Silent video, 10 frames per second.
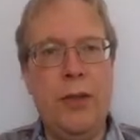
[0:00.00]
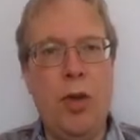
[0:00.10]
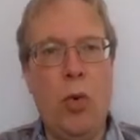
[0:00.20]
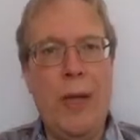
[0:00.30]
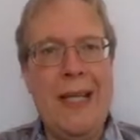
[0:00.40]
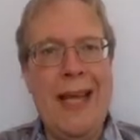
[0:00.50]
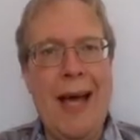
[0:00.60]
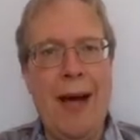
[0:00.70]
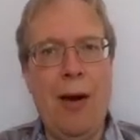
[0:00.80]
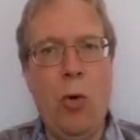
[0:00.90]
So we
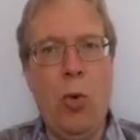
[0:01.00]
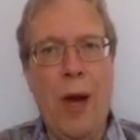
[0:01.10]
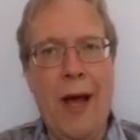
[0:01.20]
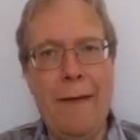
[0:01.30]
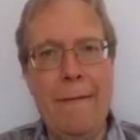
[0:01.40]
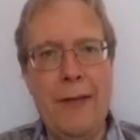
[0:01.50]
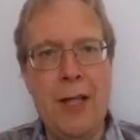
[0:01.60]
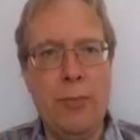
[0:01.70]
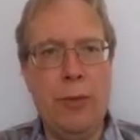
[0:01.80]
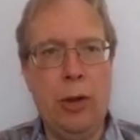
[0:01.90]
now have
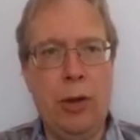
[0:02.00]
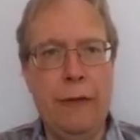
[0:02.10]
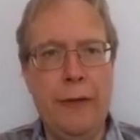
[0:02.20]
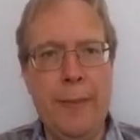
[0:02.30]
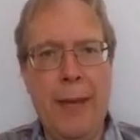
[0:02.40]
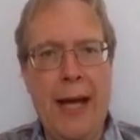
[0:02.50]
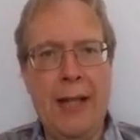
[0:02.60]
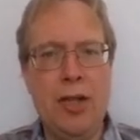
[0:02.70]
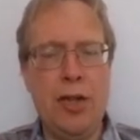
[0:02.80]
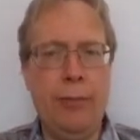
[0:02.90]
this model of
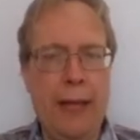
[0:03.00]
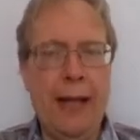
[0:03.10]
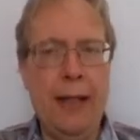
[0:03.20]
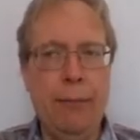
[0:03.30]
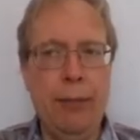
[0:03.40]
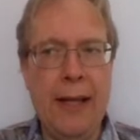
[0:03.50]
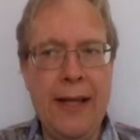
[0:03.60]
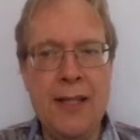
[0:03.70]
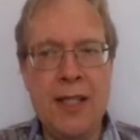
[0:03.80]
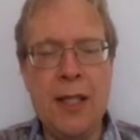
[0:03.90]
demand, supply in
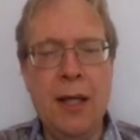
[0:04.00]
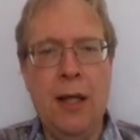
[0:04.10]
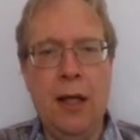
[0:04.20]
place.